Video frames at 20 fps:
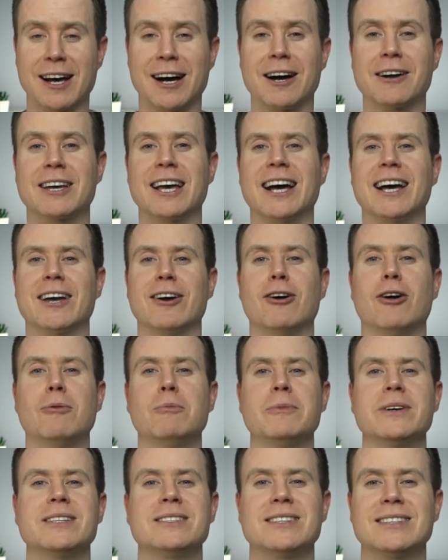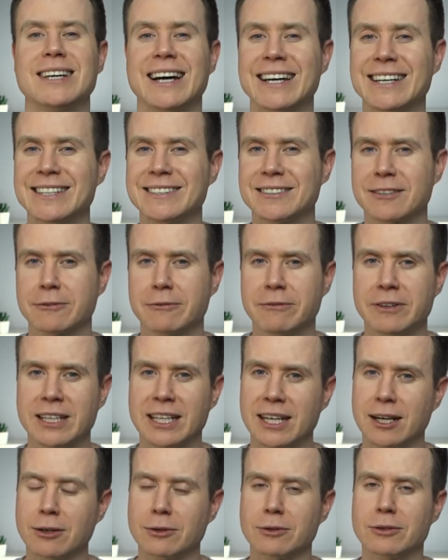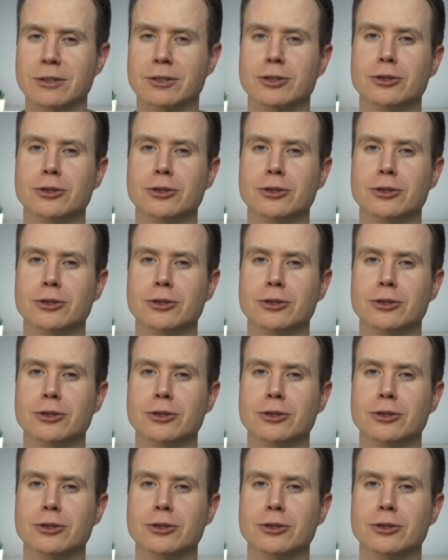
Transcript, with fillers: Okay, on with today's video.